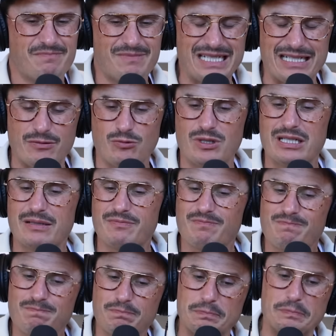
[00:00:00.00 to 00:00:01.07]
man, I want
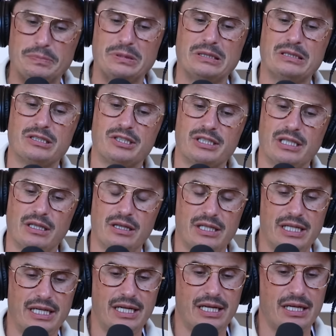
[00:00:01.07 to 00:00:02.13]
to push the
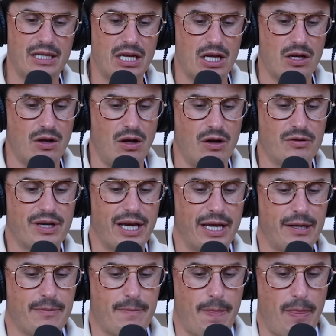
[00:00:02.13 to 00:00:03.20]
lid.
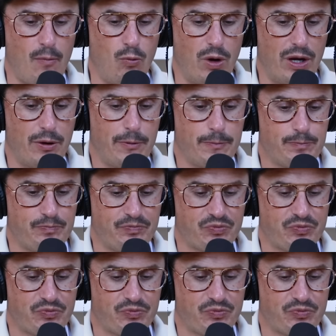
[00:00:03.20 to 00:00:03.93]
Okay, well,